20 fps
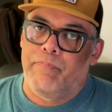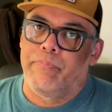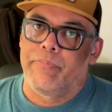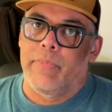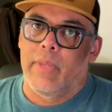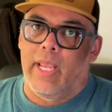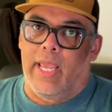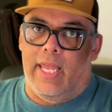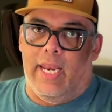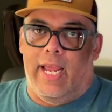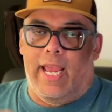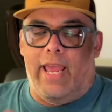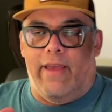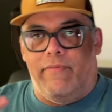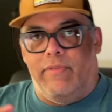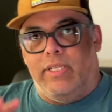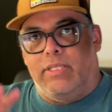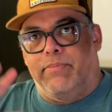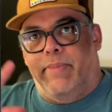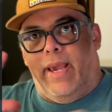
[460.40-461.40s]
and I have
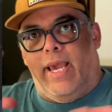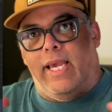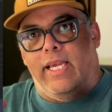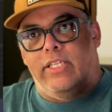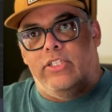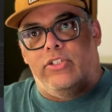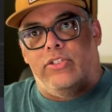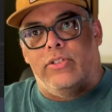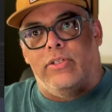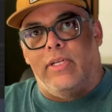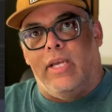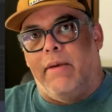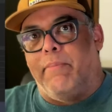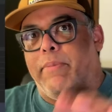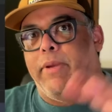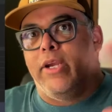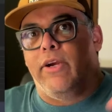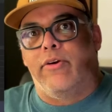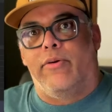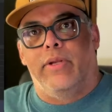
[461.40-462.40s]
this badge
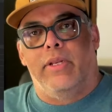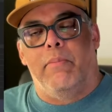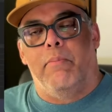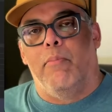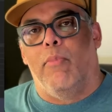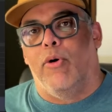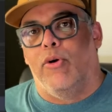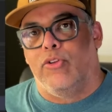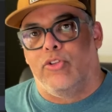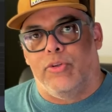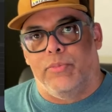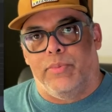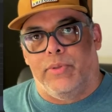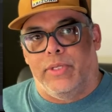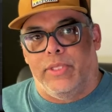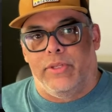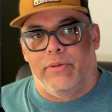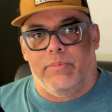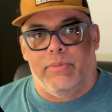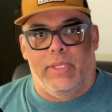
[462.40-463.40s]
appearing in multiple
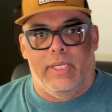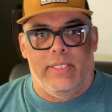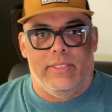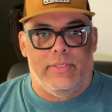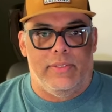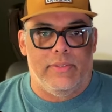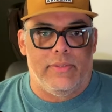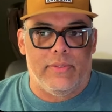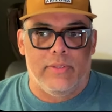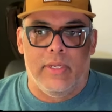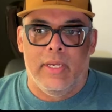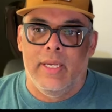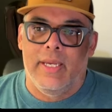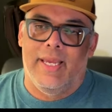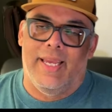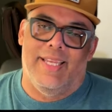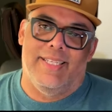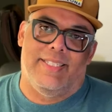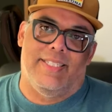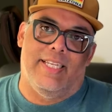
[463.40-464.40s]
other places.
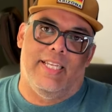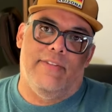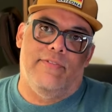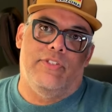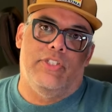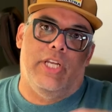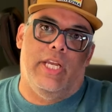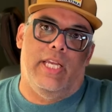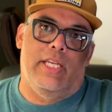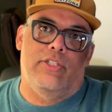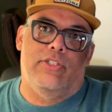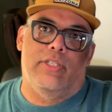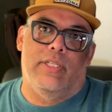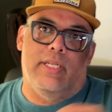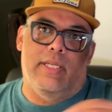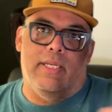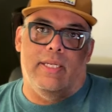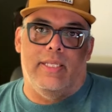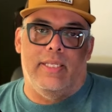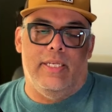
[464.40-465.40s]
Instead of changing
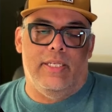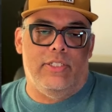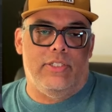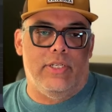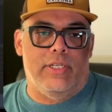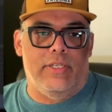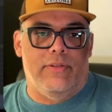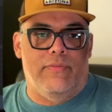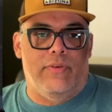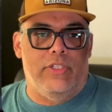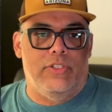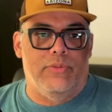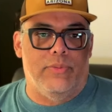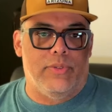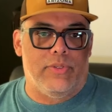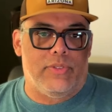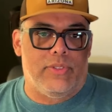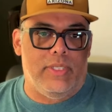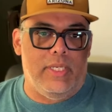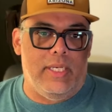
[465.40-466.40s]
it in each individual
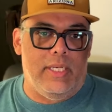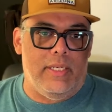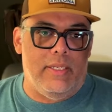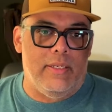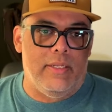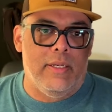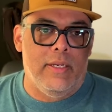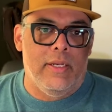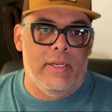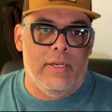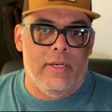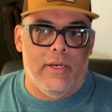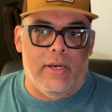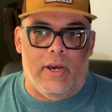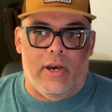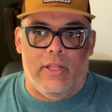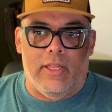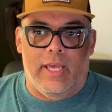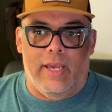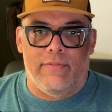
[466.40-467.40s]
scene,
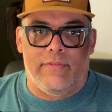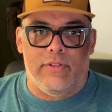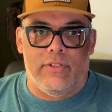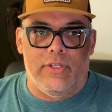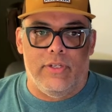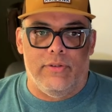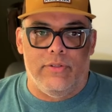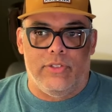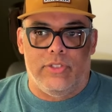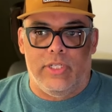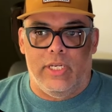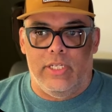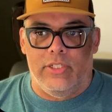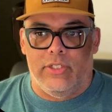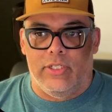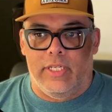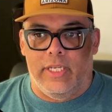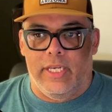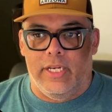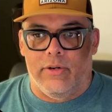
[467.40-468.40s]
all I have to do is change
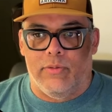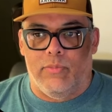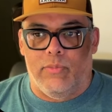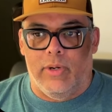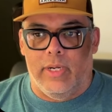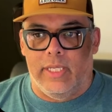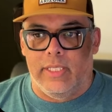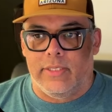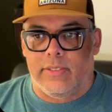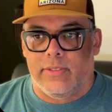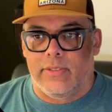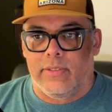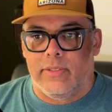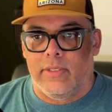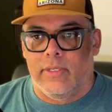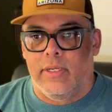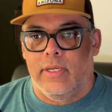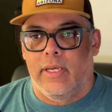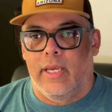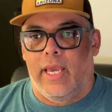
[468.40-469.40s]
it here once,
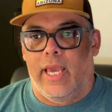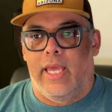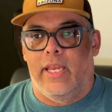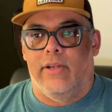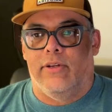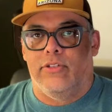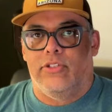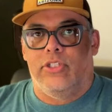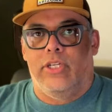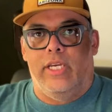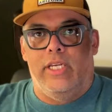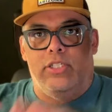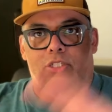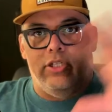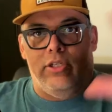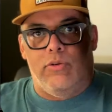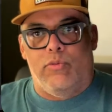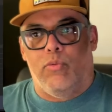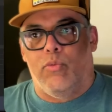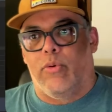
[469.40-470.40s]
and it'll change
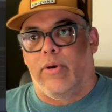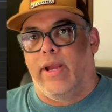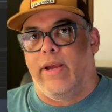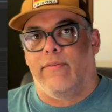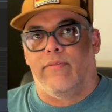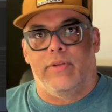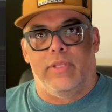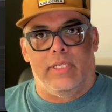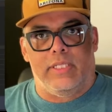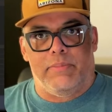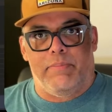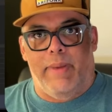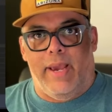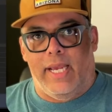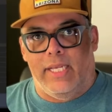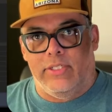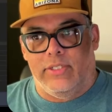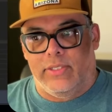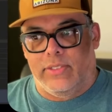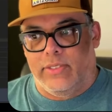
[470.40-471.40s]
it wherever this
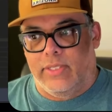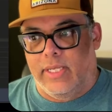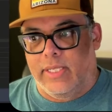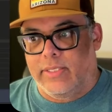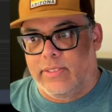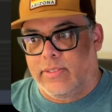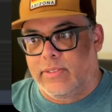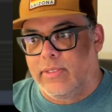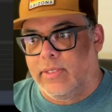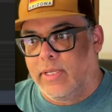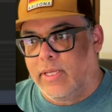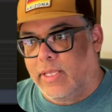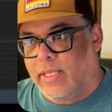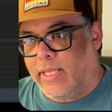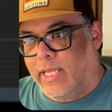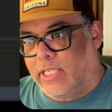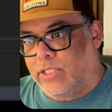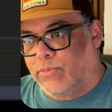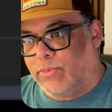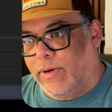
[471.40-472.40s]
badge exists
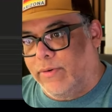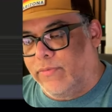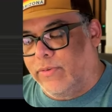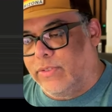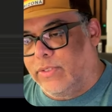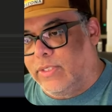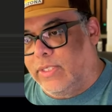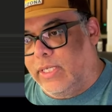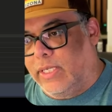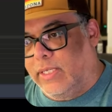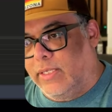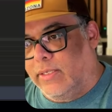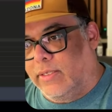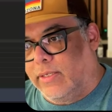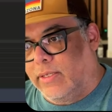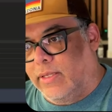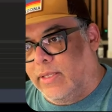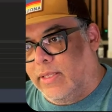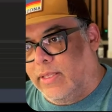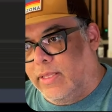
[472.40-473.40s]
that's referencing
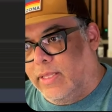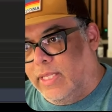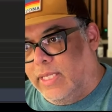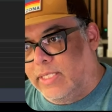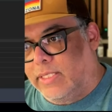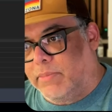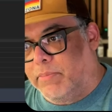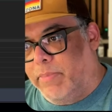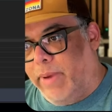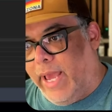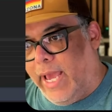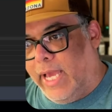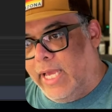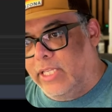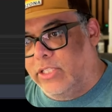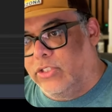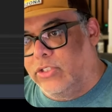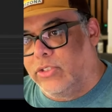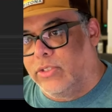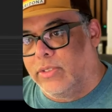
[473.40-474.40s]
this
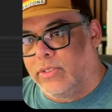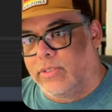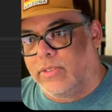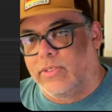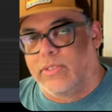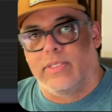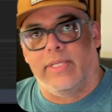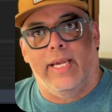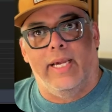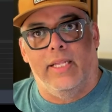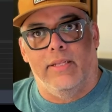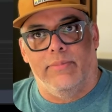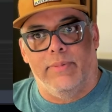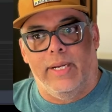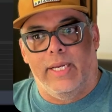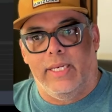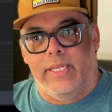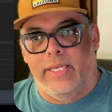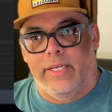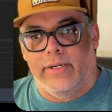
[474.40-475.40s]
badge style
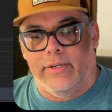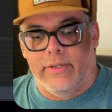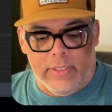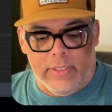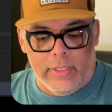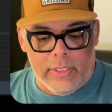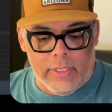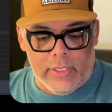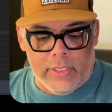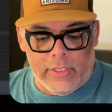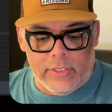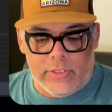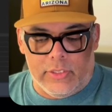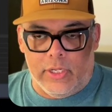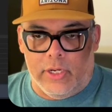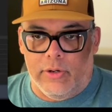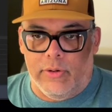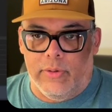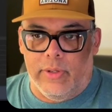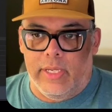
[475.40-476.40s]
right here.
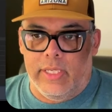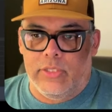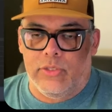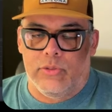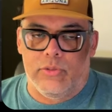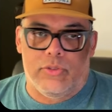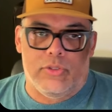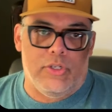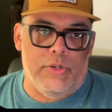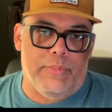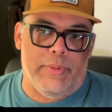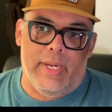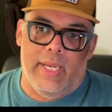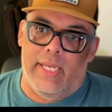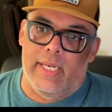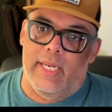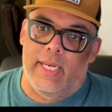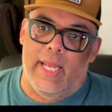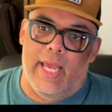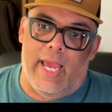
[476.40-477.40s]
So it's super
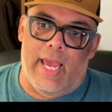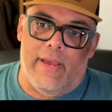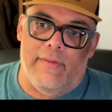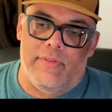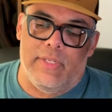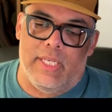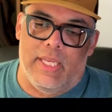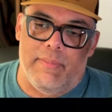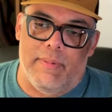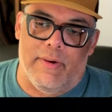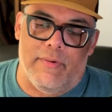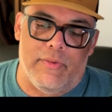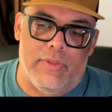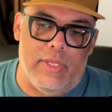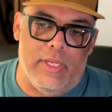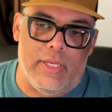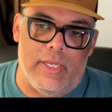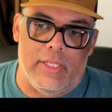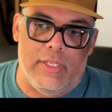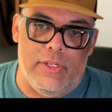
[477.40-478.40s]
handy to have to keep
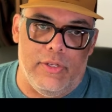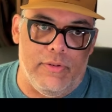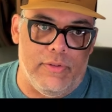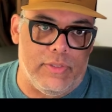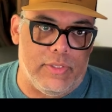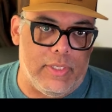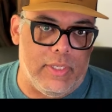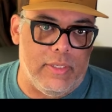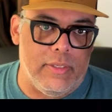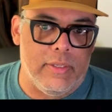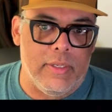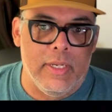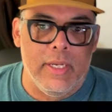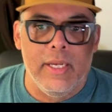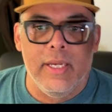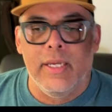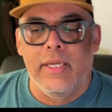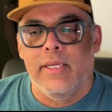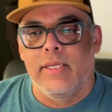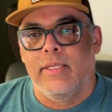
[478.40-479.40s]
everything in unison.
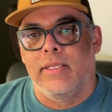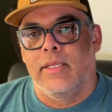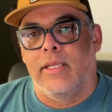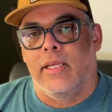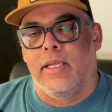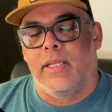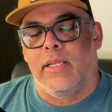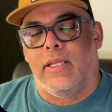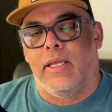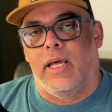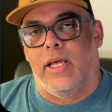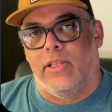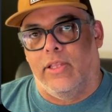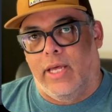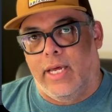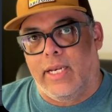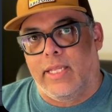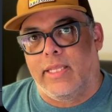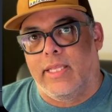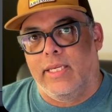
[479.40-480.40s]
A
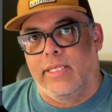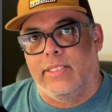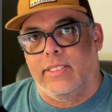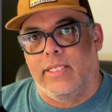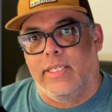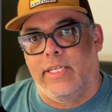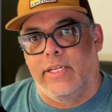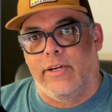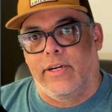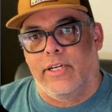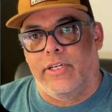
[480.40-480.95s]
lot of things in here I'm